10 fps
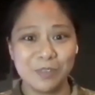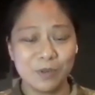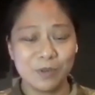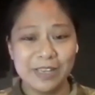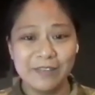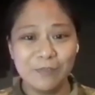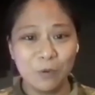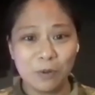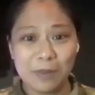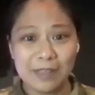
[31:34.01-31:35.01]

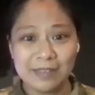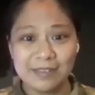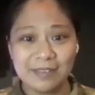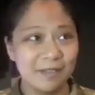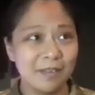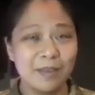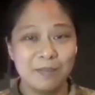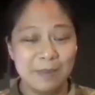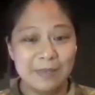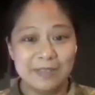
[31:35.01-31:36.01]
3-4 months,
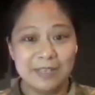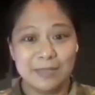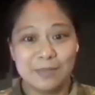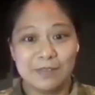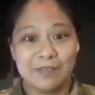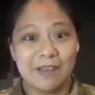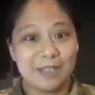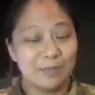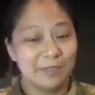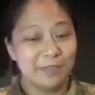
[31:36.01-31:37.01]
maybe 6 months if we
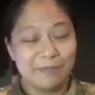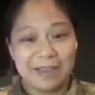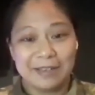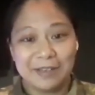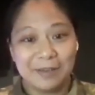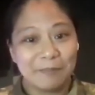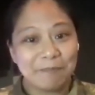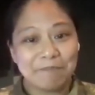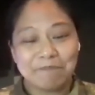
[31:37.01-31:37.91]
got some leave banked up.